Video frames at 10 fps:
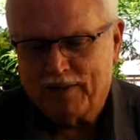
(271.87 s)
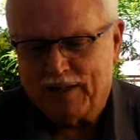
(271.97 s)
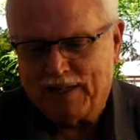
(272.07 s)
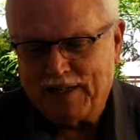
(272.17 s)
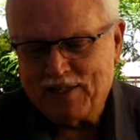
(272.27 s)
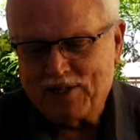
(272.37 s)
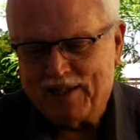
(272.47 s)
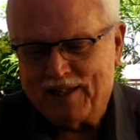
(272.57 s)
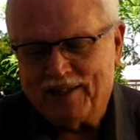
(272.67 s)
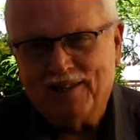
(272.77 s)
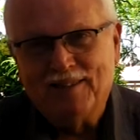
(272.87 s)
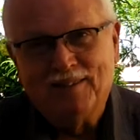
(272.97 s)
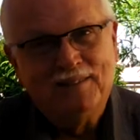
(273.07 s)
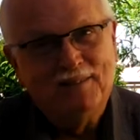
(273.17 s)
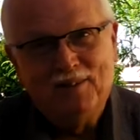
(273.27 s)
Then he said,
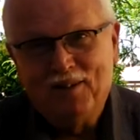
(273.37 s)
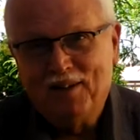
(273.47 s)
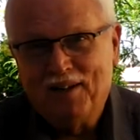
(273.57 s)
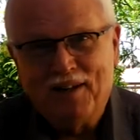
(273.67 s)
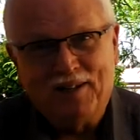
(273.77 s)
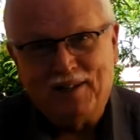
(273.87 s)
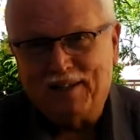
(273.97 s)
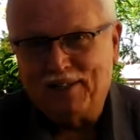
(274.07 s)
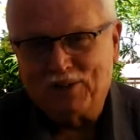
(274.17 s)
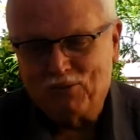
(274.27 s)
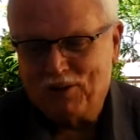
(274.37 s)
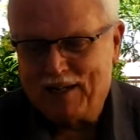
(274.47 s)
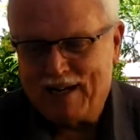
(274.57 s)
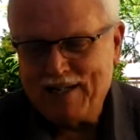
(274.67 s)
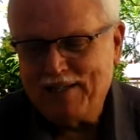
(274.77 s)
neither will
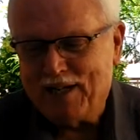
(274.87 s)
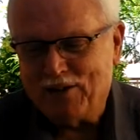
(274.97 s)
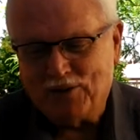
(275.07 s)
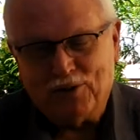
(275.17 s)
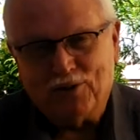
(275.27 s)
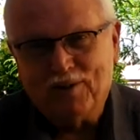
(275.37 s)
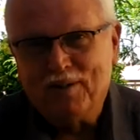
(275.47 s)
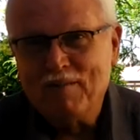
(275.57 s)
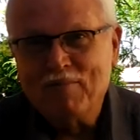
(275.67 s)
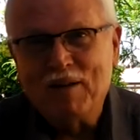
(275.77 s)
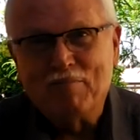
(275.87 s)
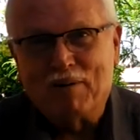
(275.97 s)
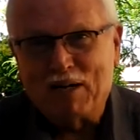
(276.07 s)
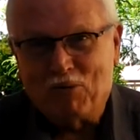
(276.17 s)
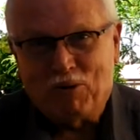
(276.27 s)
I tell you
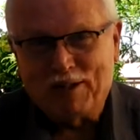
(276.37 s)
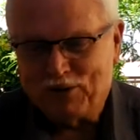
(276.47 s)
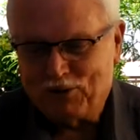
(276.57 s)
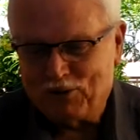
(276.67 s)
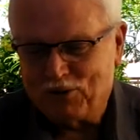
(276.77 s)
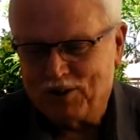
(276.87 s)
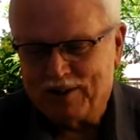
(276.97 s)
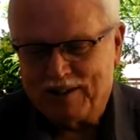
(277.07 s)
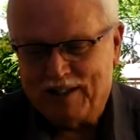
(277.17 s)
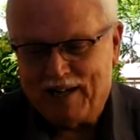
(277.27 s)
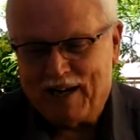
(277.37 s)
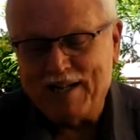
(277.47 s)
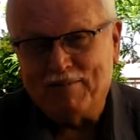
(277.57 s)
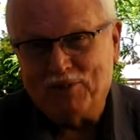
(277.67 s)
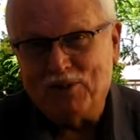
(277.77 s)
by what authority I
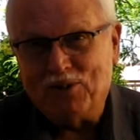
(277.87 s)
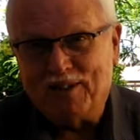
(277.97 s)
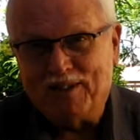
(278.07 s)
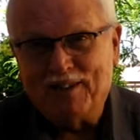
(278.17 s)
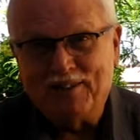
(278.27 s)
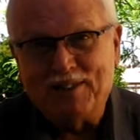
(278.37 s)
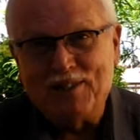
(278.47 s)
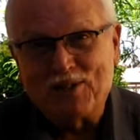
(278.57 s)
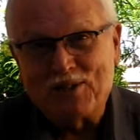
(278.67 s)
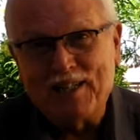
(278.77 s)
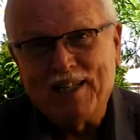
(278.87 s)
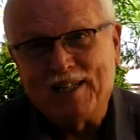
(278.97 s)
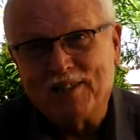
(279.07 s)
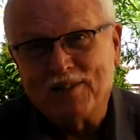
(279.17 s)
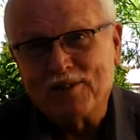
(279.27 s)
am doing these
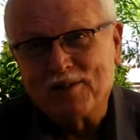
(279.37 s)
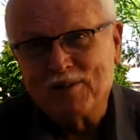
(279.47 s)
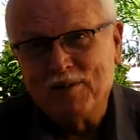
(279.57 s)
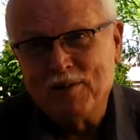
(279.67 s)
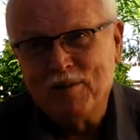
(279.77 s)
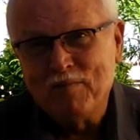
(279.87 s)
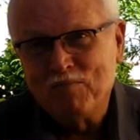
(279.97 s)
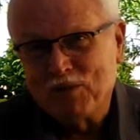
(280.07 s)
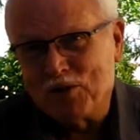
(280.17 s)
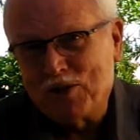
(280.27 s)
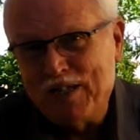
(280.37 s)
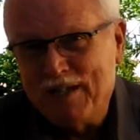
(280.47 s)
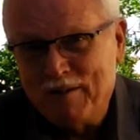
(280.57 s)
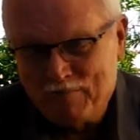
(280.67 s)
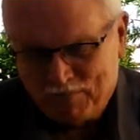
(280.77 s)
things. You
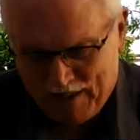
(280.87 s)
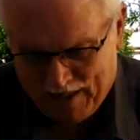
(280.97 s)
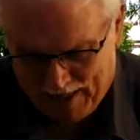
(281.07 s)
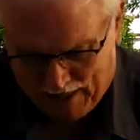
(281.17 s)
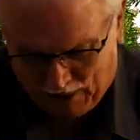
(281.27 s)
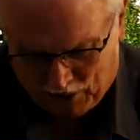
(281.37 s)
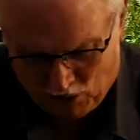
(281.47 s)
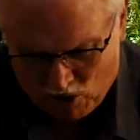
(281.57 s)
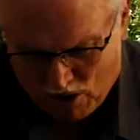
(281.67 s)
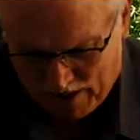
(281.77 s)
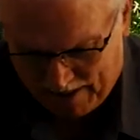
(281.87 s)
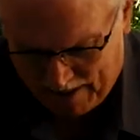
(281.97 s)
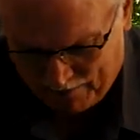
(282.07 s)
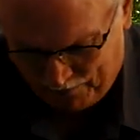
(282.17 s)
see, authority